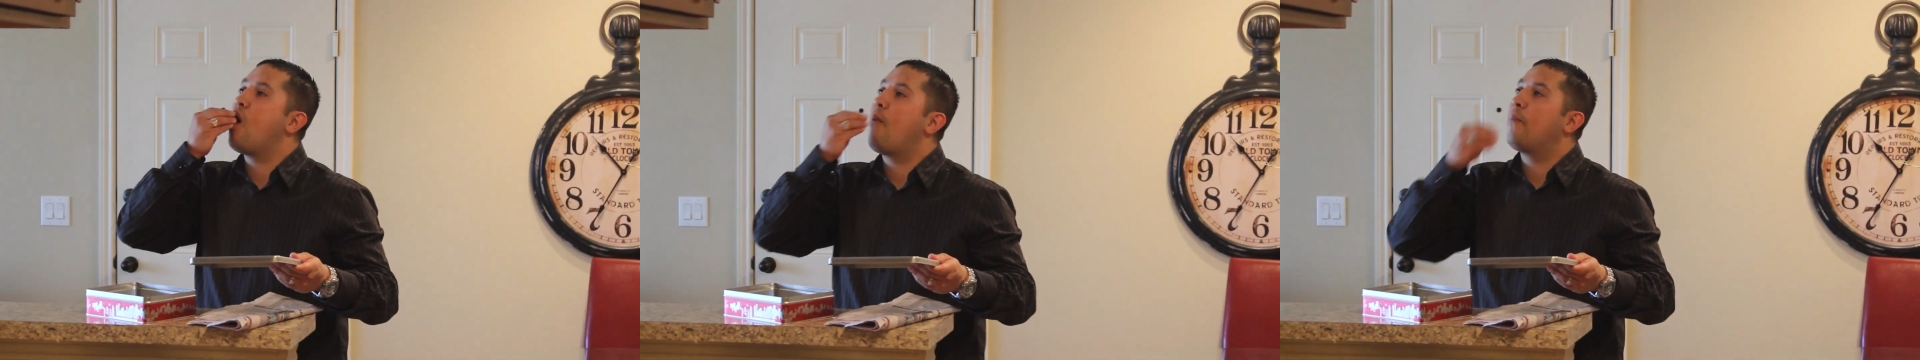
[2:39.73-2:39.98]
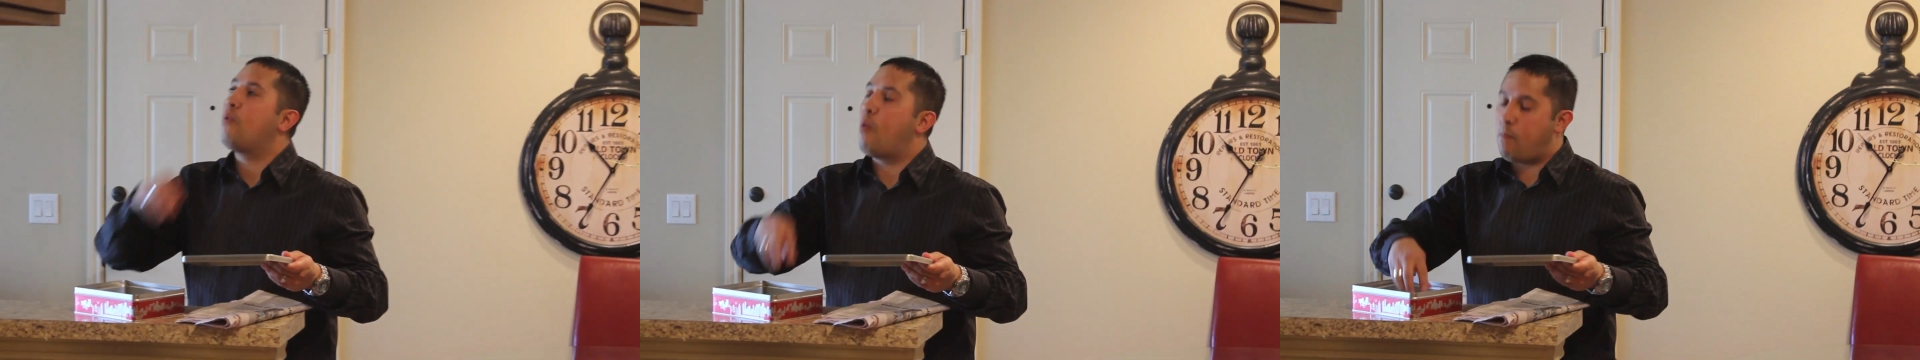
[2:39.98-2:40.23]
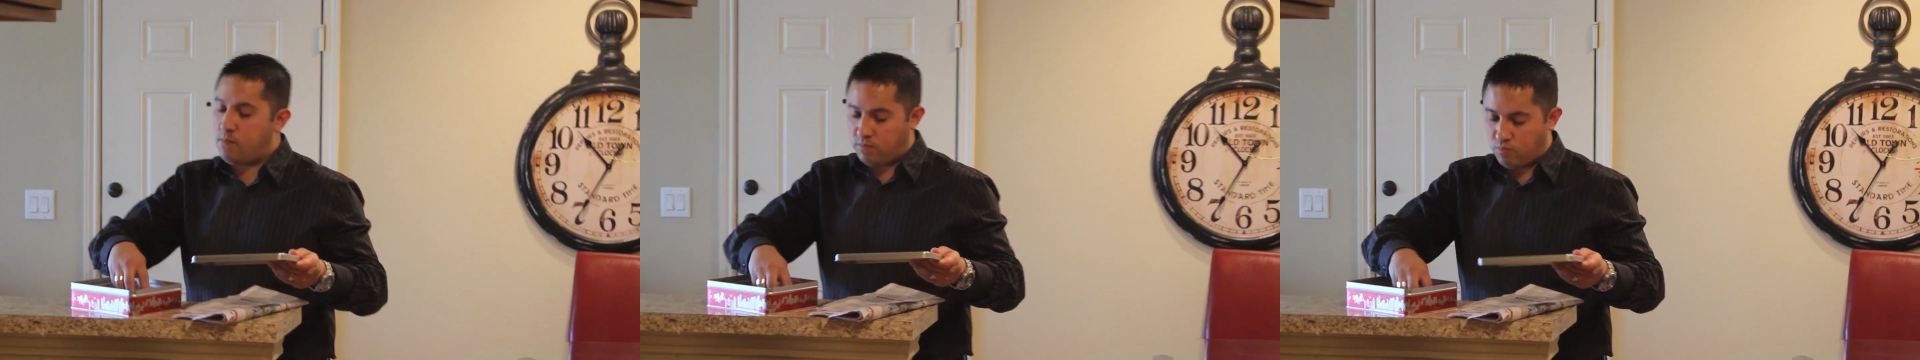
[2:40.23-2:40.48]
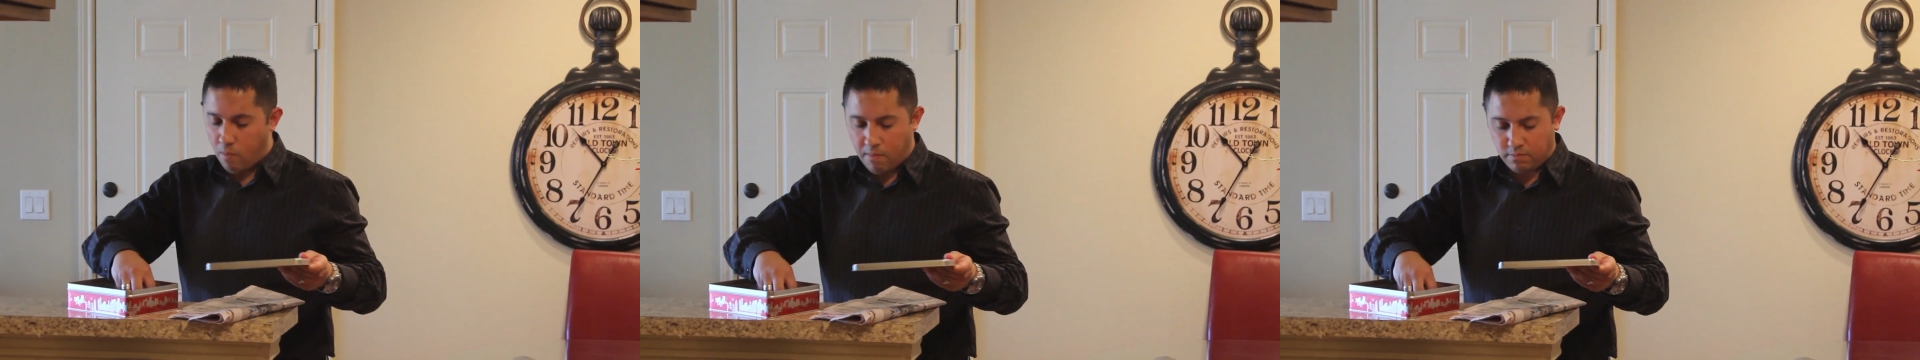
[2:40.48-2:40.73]
Americans
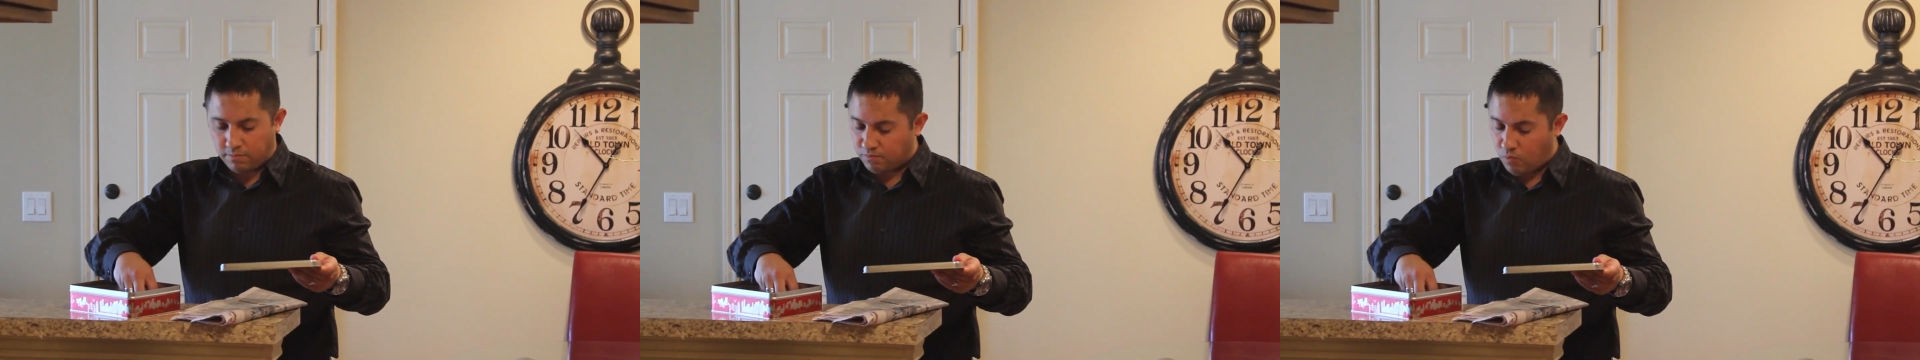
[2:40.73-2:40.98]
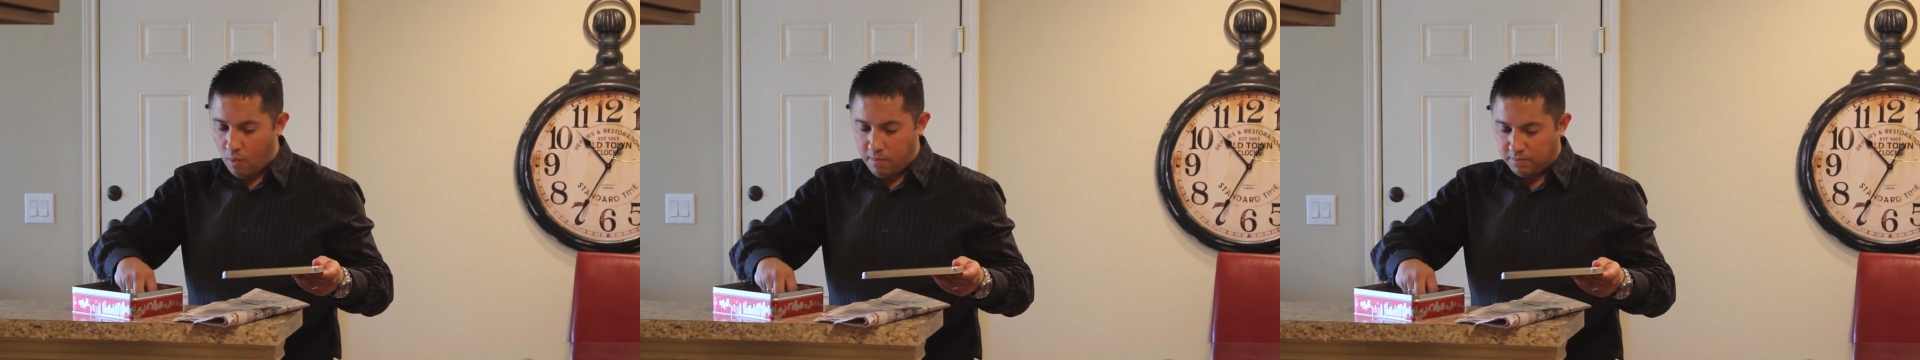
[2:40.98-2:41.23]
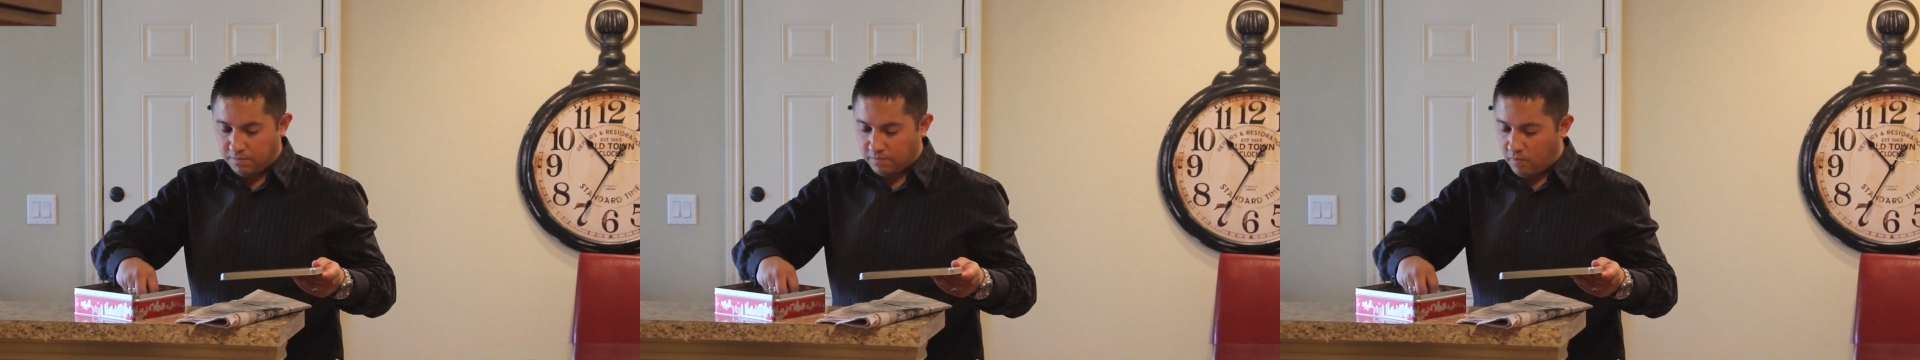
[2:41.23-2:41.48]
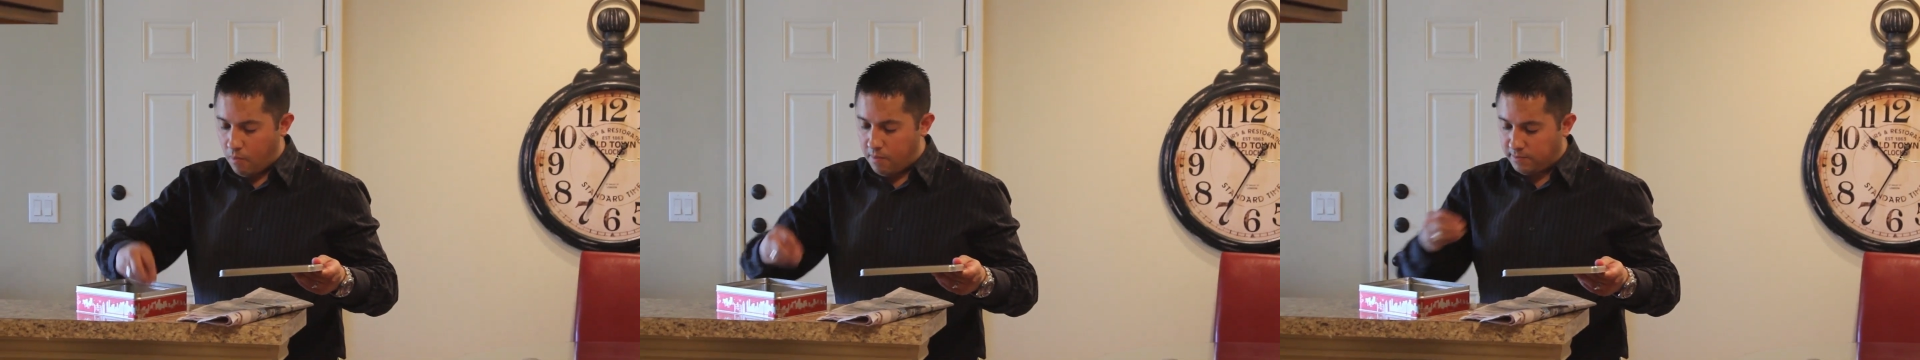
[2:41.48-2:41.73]
consume over
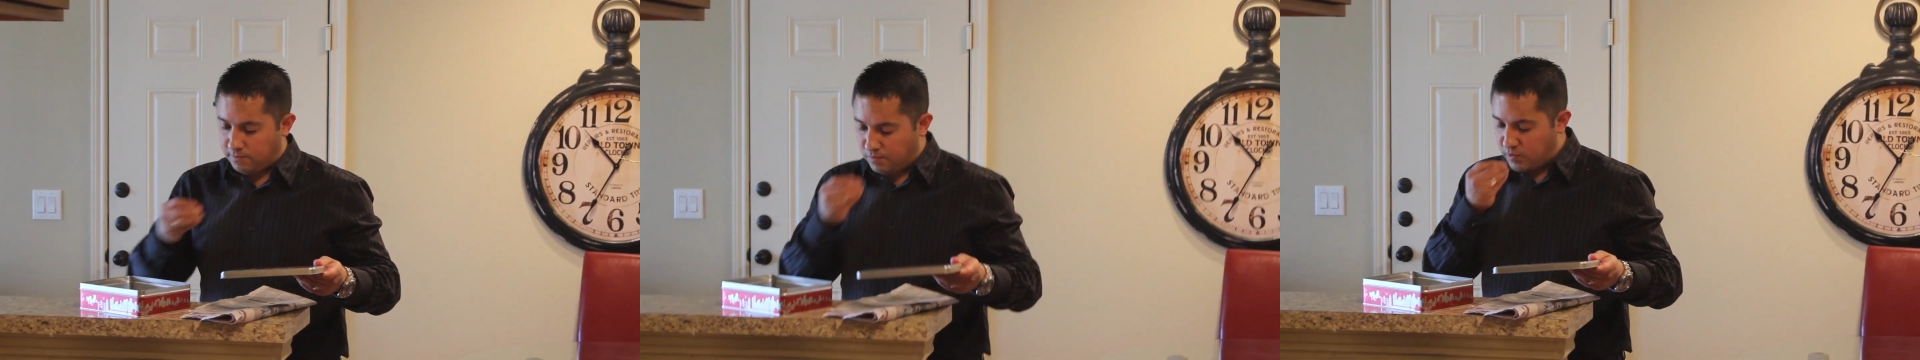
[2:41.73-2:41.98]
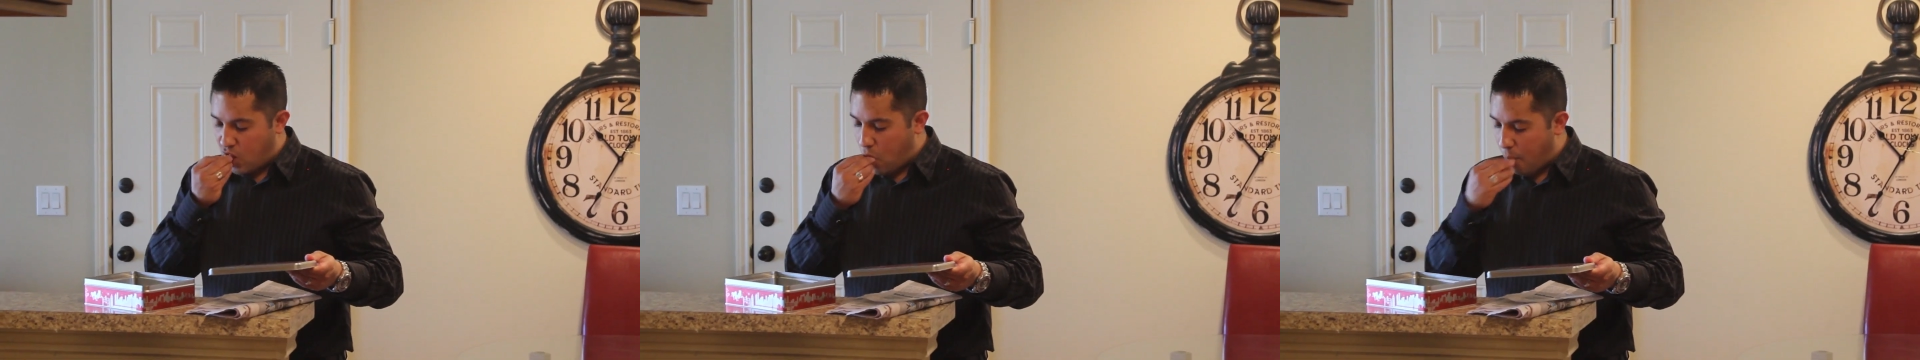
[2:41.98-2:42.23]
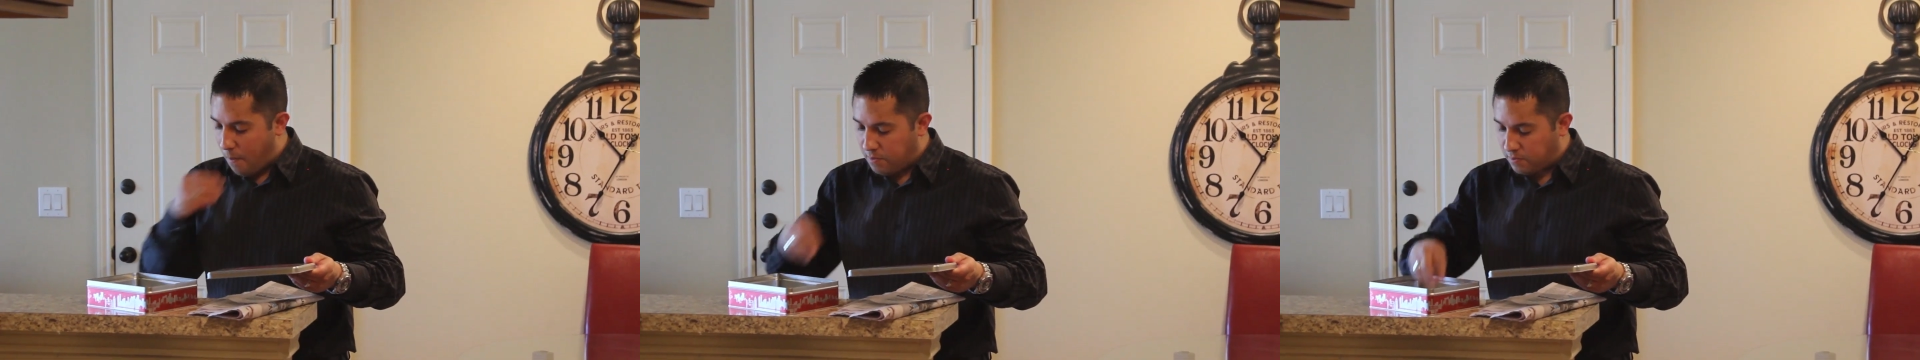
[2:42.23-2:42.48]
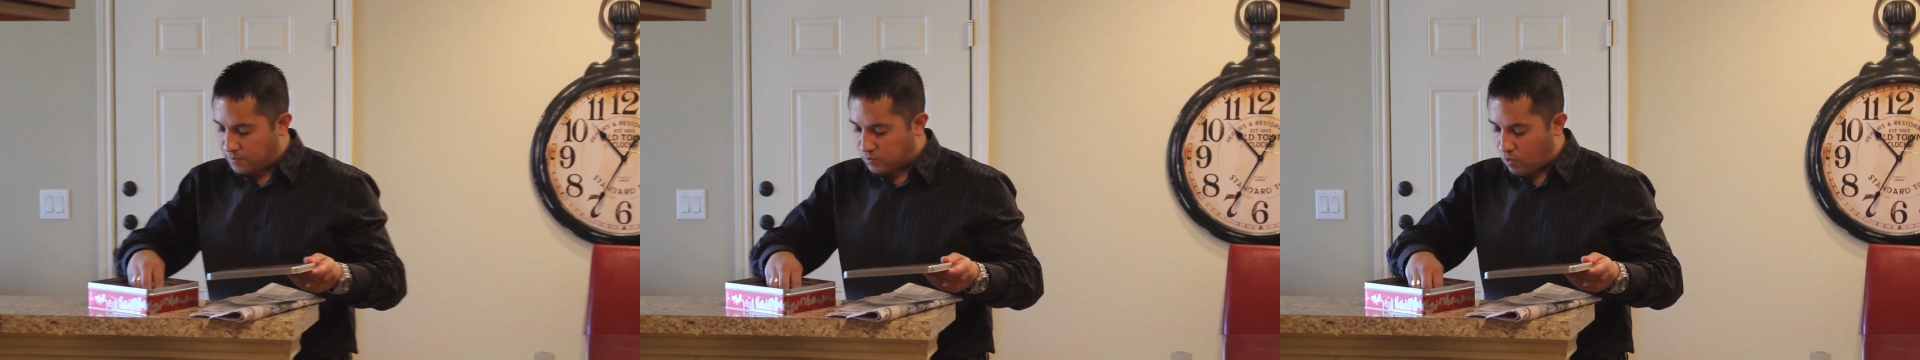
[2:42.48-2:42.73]
2 billion cookies per
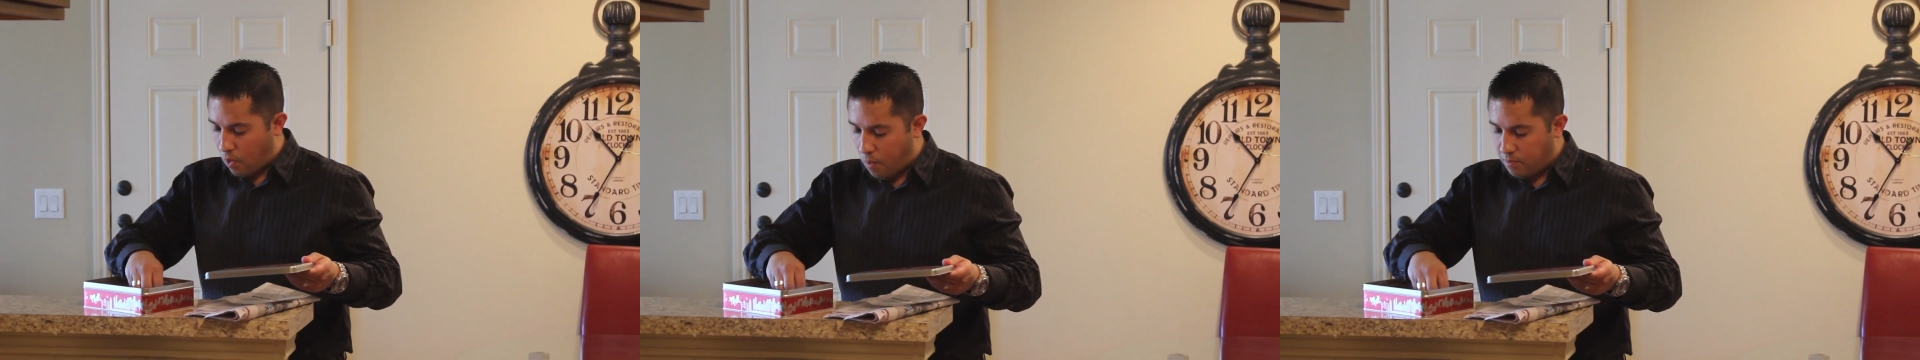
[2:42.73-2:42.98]
year.